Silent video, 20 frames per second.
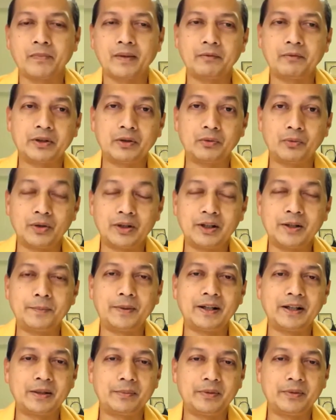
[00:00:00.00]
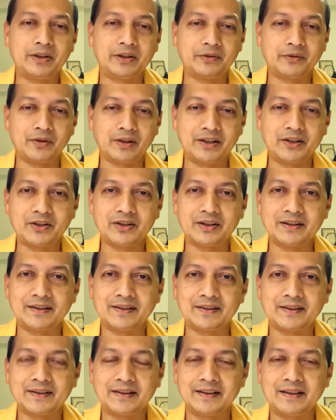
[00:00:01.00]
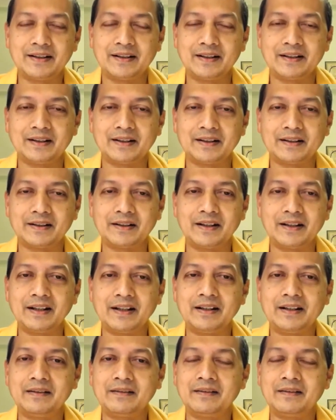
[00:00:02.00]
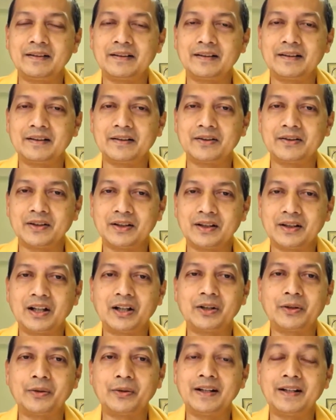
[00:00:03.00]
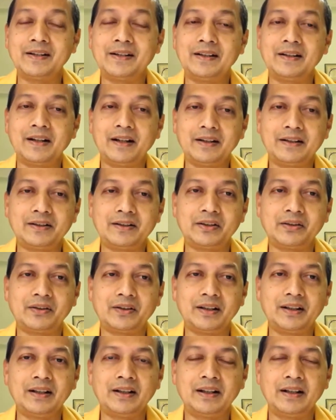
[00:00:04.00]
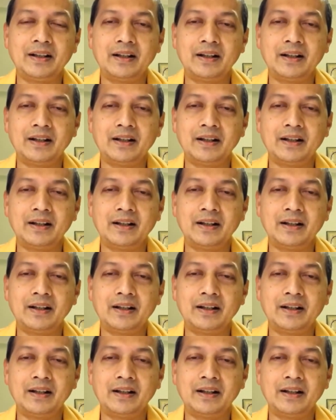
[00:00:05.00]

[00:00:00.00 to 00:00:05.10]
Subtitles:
for the World Parliament of Religions in Chicago in 1893.